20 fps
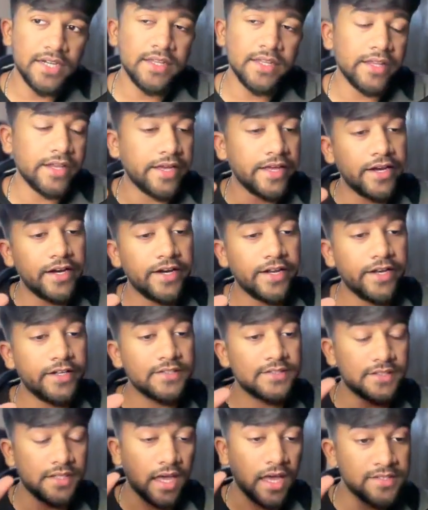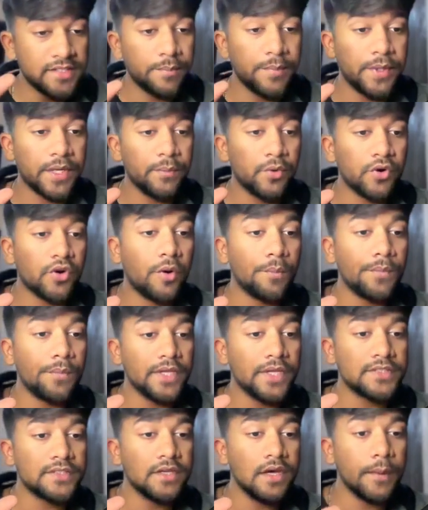that N8N is a bit more
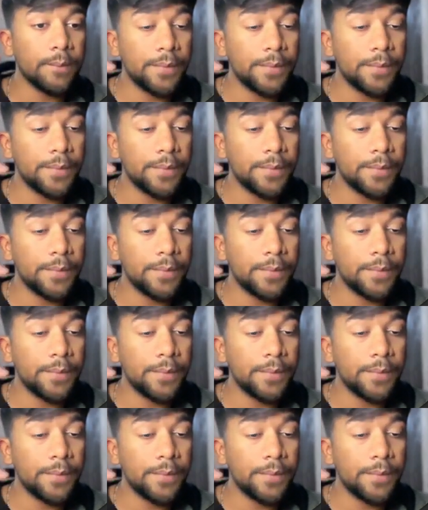complex,